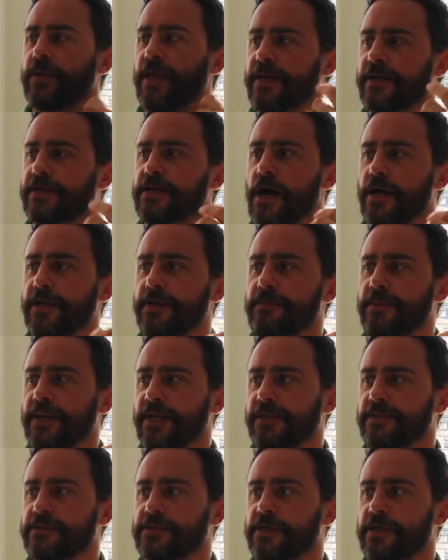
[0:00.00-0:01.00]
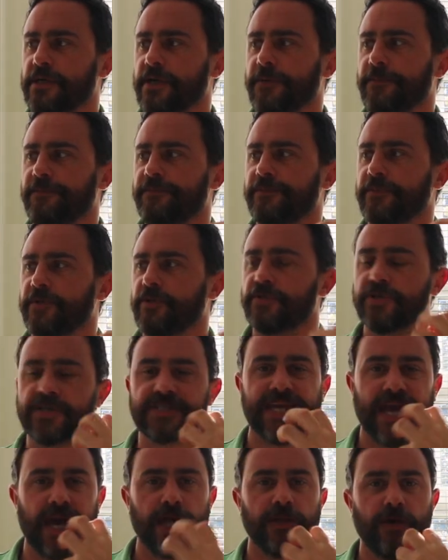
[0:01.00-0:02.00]
it kind of means that you
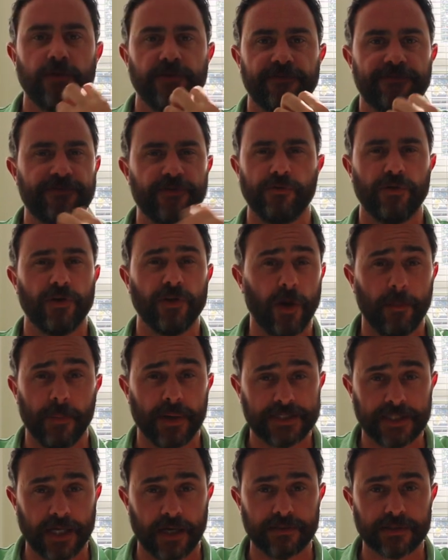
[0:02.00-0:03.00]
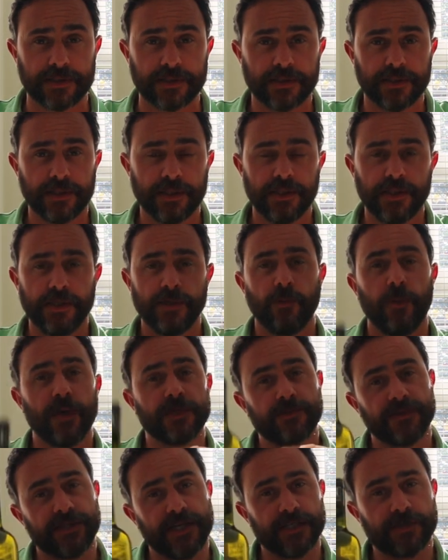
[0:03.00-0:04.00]
just get a load of fruit and not much else.
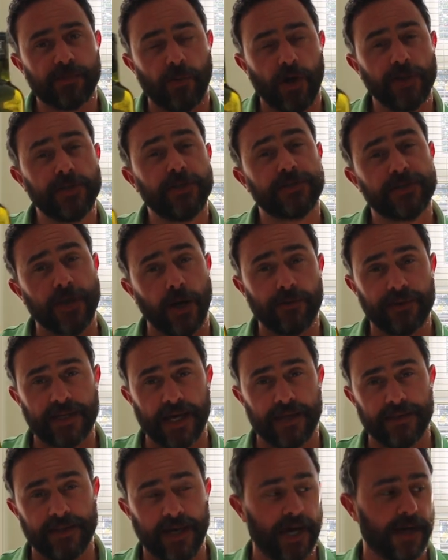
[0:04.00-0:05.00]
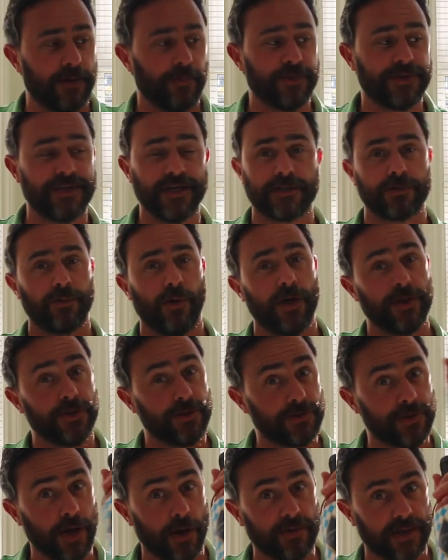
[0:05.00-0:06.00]
Whereas with this wine, you don't get that. With this wine,
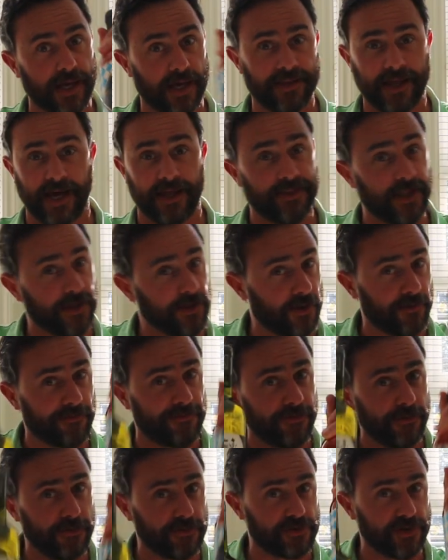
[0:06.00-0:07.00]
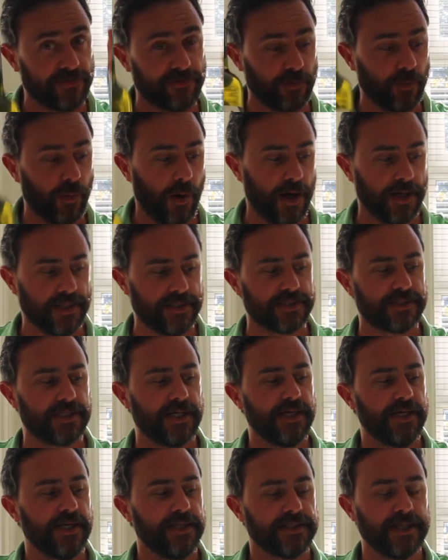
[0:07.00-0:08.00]
you don't get that. They're not fruit-driven wines.
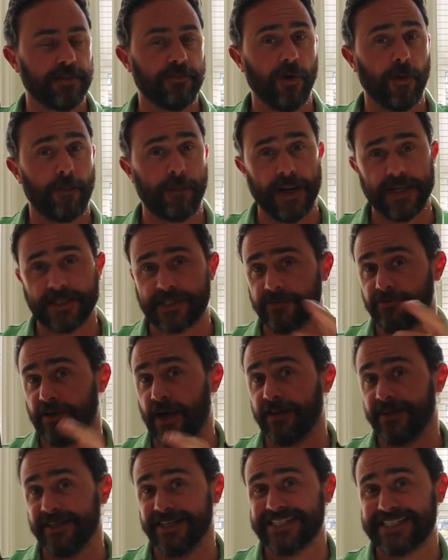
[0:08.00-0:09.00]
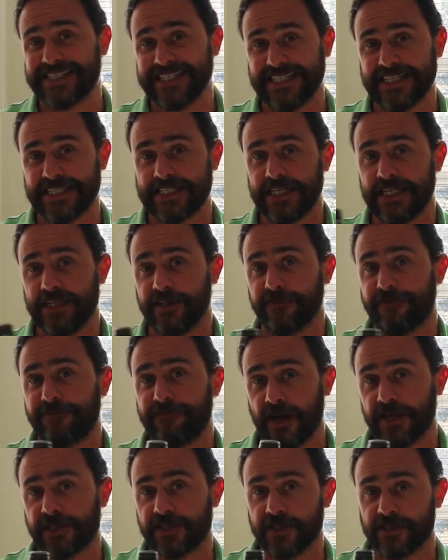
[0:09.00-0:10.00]
They're more based around the acidity and the
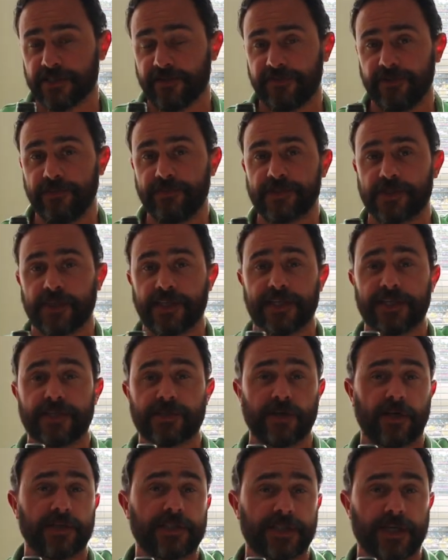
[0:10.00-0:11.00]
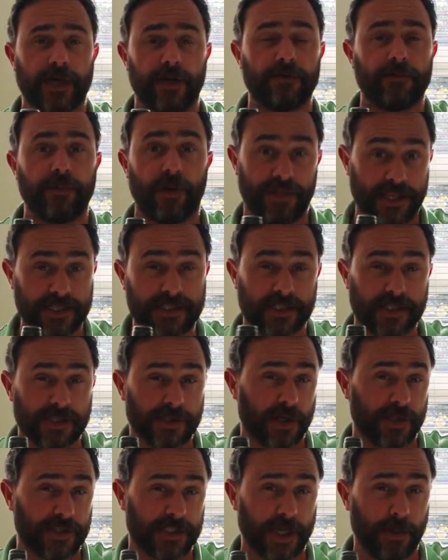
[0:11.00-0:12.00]
freshness of them. So they're designed to go, well, this is
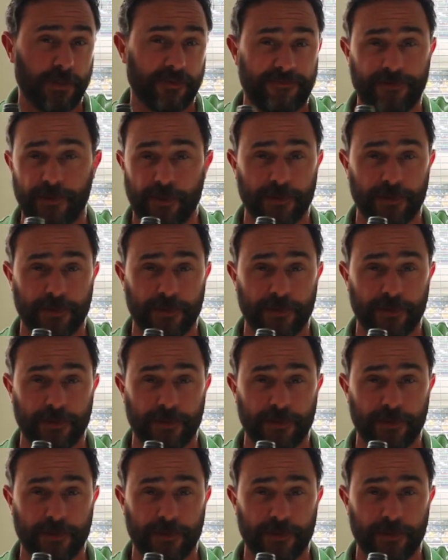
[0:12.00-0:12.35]
designed to go with